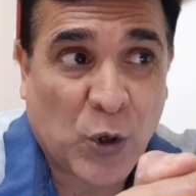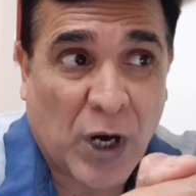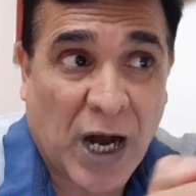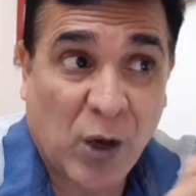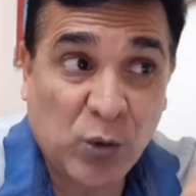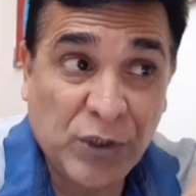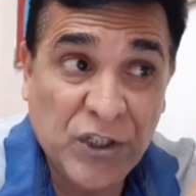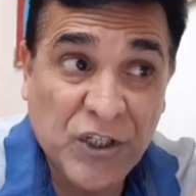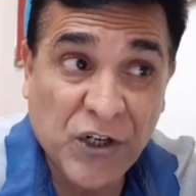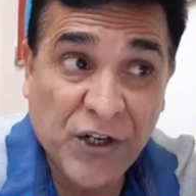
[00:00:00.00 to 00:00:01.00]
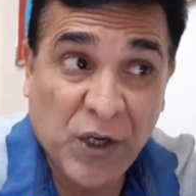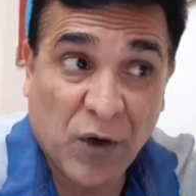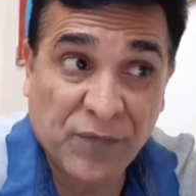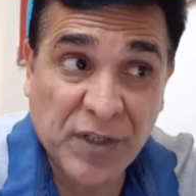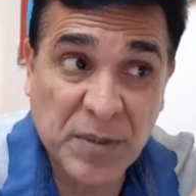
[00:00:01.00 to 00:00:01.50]
how the journey
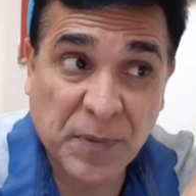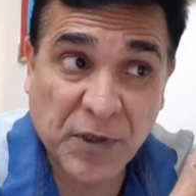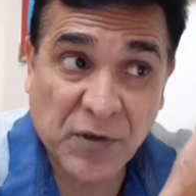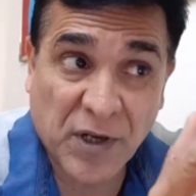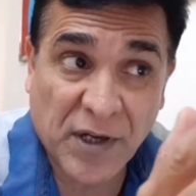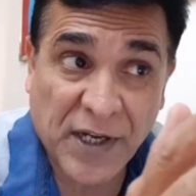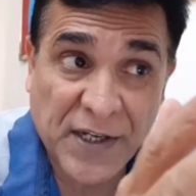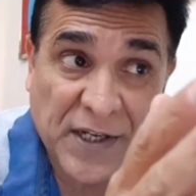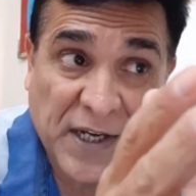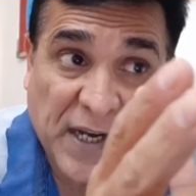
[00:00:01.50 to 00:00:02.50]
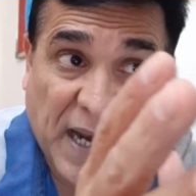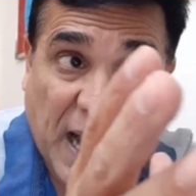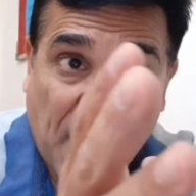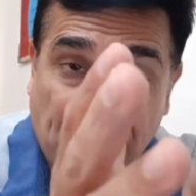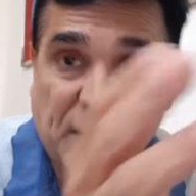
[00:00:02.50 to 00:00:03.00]
of this particular lady
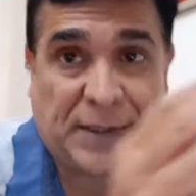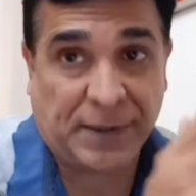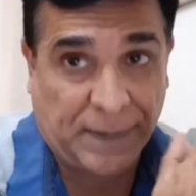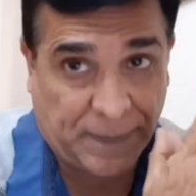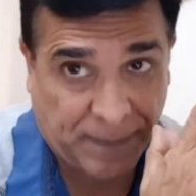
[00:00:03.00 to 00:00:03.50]
happened,